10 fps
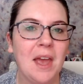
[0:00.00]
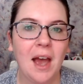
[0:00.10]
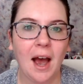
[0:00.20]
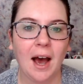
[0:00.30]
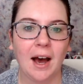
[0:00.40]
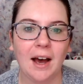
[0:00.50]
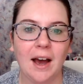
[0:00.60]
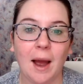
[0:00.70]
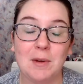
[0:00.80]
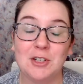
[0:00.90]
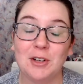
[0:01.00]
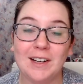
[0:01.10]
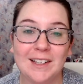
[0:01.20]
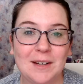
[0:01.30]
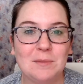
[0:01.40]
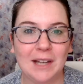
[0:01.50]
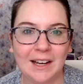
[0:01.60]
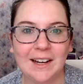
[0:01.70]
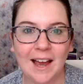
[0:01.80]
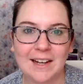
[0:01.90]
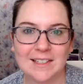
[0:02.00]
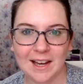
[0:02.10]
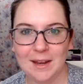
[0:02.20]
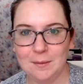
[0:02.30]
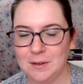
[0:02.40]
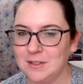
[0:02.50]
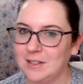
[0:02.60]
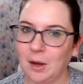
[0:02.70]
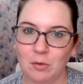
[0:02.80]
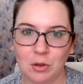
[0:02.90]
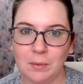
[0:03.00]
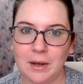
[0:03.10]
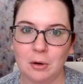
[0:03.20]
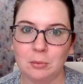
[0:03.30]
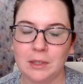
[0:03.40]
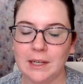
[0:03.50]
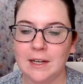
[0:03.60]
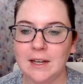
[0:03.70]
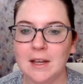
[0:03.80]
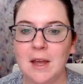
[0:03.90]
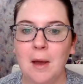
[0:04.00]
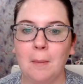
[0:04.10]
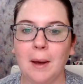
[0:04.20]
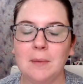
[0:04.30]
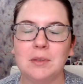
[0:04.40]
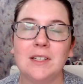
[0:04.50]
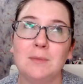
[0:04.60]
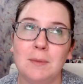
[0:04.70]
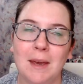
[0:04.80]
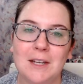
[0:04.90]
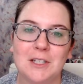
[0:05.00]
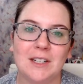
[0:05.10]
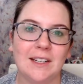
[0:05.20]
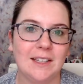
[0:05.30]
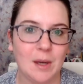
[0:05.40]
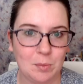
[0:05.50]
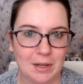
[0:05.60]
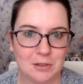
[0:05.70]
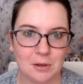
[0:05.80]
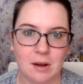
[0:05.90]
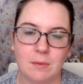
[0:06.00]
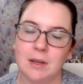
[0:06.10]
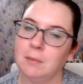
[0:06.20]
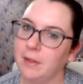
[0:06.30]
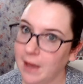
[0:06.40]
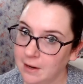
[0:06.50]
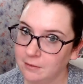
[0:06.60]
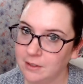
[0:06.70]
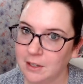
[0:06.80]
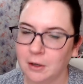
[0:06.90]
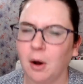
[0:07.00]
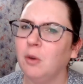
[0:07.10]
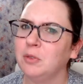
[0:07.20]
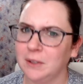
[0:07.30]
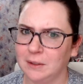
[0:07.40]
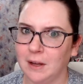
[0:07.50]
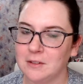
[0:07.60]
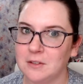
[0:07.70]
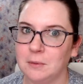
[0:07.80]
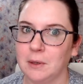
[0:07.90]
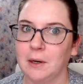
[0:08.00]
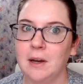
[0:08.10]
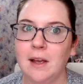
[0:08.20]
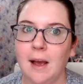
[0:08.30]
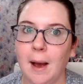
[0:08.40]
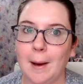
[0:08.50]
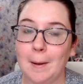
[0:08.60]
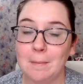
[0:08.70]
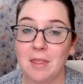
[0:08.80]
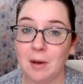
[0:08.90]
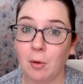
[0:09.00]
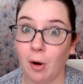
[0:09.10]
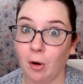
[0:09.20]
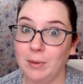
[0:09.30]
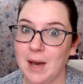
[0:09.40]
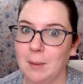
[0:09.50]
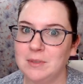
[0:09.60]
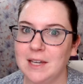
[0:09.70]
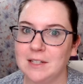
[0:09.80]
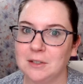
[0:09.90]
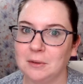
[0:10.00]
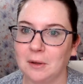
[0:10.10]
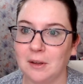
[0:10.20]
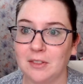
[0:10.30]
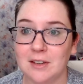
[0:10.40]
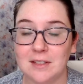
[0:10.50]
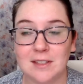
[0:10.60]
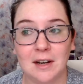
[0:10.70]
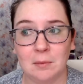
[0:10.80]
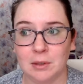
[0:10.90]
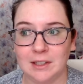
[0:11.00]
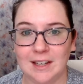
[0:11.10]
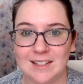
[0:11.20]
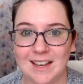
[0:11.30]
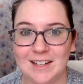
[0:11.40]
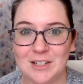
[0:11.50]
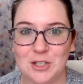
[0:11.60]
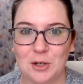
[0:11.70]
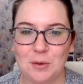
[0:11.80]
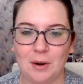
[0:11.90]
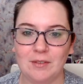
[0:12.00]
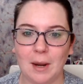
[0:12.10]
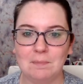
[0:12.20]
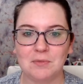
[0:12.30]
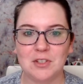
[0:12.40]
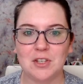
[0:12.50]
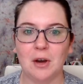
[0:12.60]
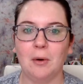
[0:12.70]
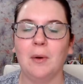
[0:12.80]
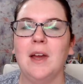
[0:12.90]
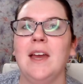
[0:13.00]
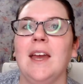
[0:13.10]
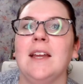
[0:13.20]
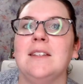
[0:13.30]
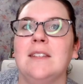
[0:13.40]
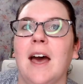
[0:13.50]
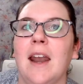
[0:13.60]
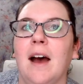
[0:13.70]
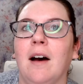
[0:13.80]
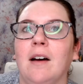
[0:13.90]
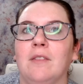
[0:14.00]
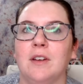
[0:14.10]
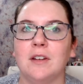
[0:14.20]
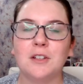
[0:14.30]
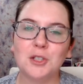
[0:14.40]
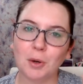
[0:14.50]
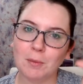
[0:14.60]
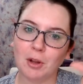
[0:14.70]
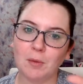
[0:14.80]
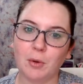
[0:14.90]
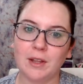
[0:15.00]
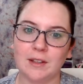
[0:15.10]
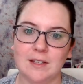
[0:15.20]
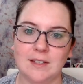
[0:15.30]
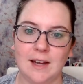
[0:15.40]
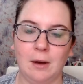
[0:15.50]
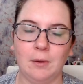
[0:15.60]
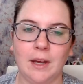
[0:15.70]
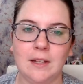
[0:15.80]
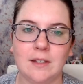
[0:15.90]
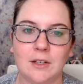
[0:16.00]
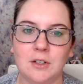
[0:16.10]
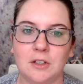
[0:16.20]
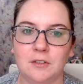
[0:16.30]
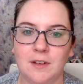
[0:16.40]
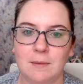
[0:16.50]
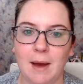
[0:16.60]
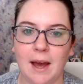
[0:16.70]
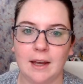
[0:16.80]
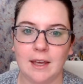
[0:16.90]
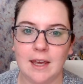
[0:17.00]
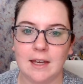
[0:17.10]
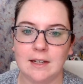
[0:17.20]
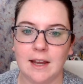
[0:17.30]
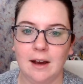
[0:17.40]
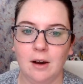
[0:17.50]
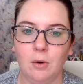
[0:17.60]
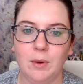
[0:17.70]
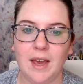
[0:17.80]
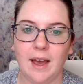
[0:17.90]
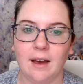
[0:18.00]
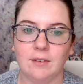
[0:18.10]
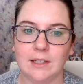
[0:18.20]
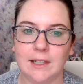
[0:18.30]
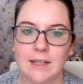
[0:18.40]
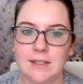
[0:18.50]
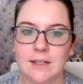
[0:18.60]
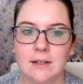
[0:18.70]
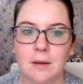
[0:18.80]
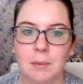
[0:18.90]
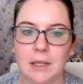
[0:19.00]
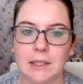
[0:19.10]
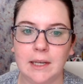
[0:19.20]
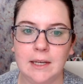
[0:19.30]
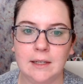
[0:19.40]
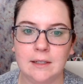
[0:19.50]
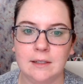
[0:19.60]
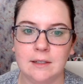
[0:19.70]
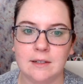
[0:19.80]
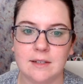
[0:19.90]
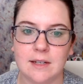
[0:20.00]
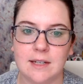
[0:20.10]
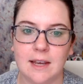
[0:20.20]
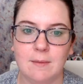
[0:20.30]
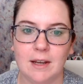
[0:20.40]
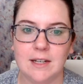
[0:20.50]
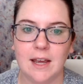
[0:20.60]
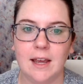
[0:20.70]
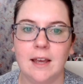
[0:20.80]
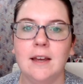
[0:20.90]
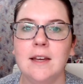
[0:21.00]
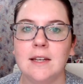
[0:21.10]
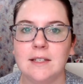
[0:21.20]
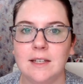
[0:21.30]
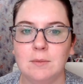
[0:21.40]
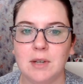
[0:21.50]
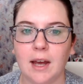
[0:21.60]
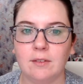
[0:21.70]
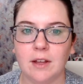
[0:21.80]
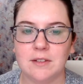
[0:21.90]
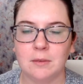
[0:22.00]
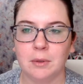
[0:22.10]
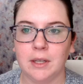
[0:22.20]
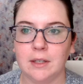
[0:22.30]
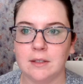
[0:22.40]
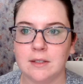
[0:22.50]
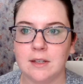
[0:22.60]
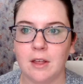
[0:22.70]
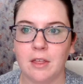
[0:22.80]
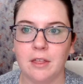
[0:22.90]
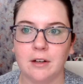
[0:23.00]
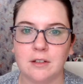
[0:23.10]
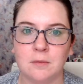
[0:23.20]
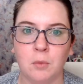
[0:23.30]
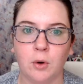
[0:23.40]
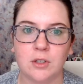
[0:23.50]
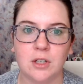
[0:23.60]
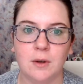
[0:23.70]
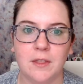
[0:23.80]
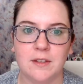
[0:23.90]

I'm going to try to get them done ahead of time because it's helpful to my own planning, but please be patient, and the updates are coming, and by the end of the year, hopefully a lot sooner, they will all be updated to look like this, and I'm really excited to show you what I've done. So instead of the short bullet point lesson outlines, I took your feedback, and now we have a lesson plans, day by day, deep dive lesson plans. There's more to it.